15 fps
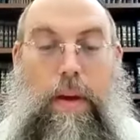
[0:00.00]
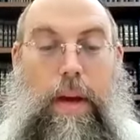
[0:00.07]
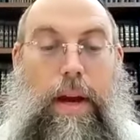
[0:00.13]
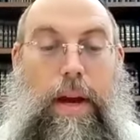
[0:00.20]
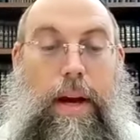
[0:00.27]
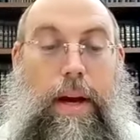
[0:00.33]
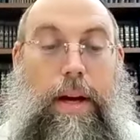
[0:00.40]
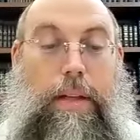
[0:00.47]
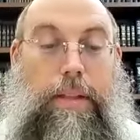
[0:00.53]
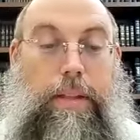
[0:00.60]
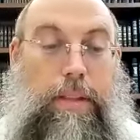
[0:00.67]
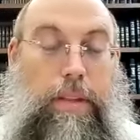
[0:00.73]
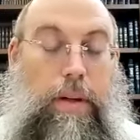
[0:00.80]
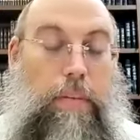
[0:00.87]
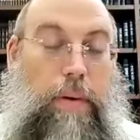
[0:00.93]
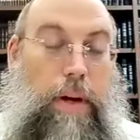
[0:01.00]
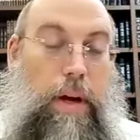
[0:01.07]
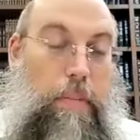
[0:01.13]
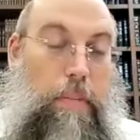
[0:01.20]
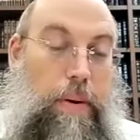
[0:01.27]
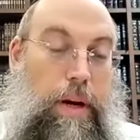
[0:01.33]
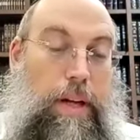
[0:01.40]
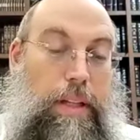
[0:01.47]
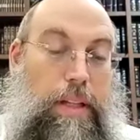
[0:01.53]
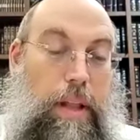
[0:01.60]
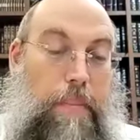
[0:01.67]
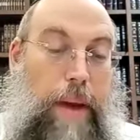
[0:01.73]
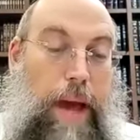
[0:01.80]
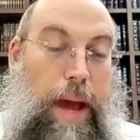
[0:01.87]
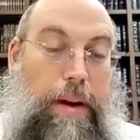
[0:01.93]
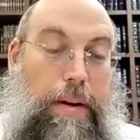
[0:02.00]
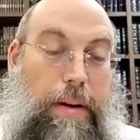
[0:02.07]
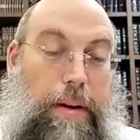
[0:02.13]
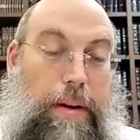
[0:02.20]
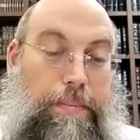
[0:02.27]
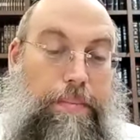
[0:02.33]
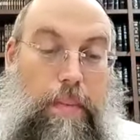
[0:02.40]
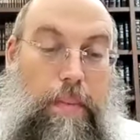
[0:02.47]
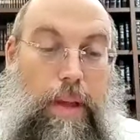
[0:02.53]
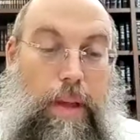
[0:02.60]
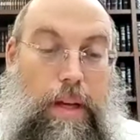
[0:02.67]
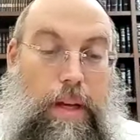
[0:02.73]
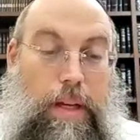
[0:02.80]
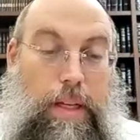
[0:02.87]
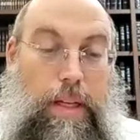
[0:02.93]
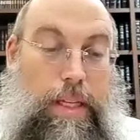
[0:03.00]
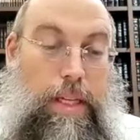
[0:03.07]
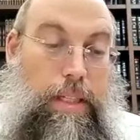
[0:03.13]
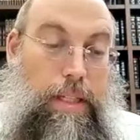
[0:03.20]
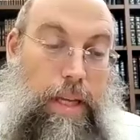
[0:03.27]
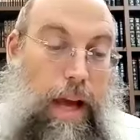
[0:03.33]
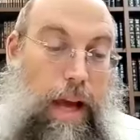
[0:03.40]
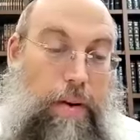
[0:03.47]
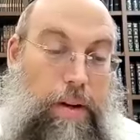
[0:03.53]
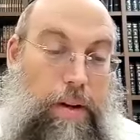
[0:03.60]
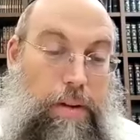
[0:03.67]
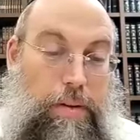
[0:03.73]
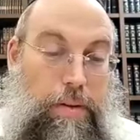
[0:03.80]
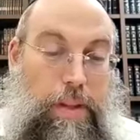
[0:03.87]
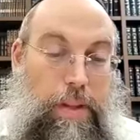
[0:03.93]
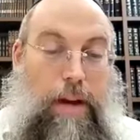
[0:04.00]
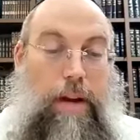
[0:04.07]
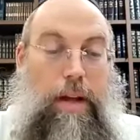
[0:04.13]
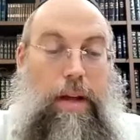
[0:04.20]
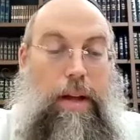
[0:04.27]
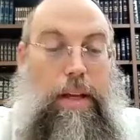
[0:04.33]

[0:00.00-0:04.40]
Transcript: and so we're going to put it into the pen says, how can you do that?